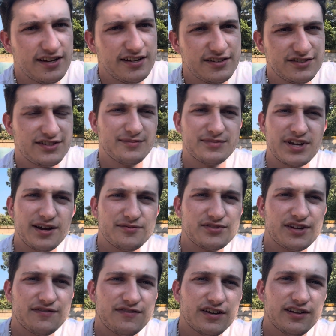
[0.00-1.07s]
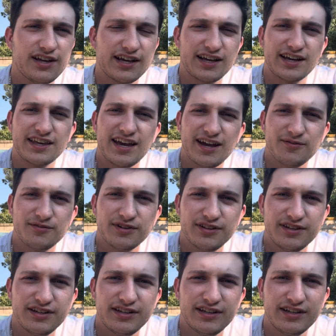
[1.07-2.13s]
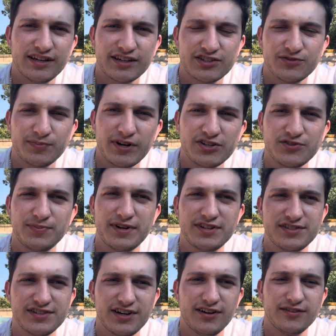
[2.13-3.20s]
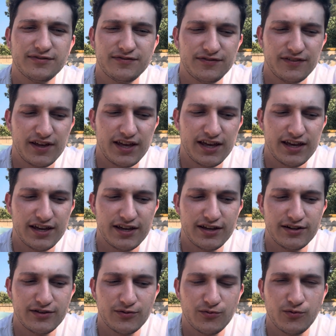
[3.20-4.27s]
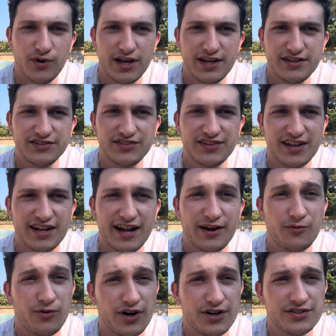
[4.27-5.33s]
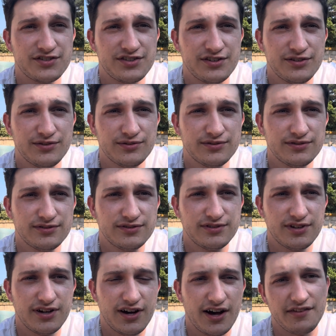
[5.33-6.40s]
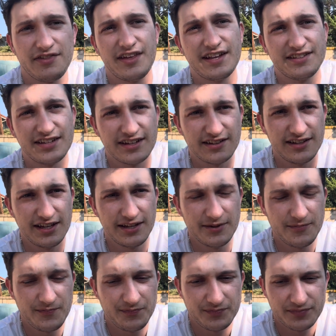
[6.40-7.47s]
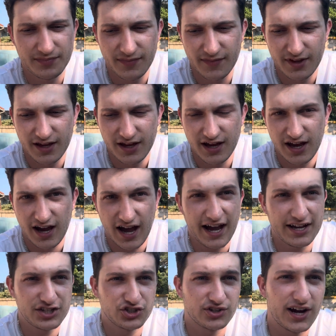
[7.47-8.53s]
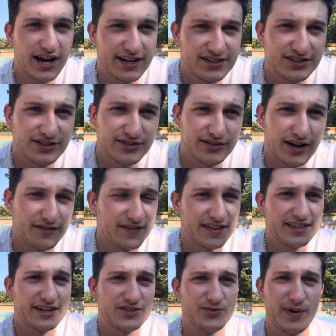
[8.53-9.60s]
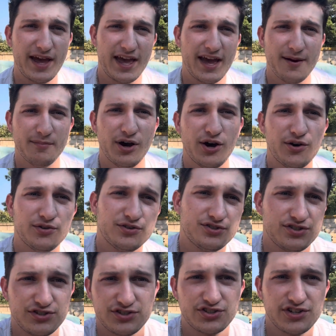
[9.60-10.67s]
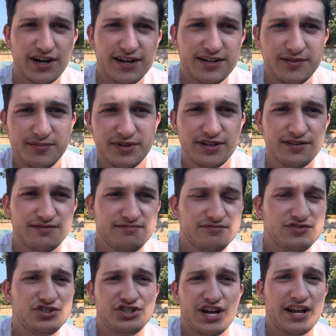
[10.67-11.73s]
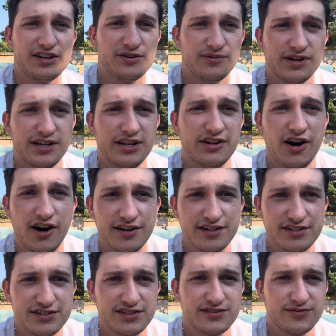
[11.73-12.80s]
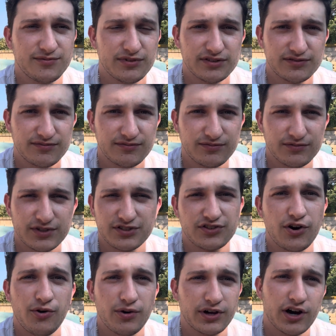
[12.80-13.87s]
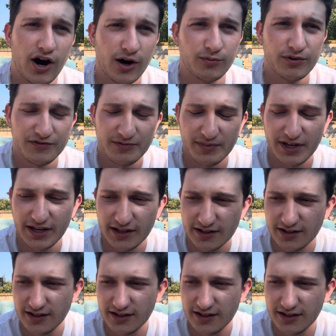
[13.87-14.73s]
Sometimes I feel like I can't really express myself in ways that I want to, authentically. I try to. I think that's my MO, is just trying to be genuine and honest with what's going on with me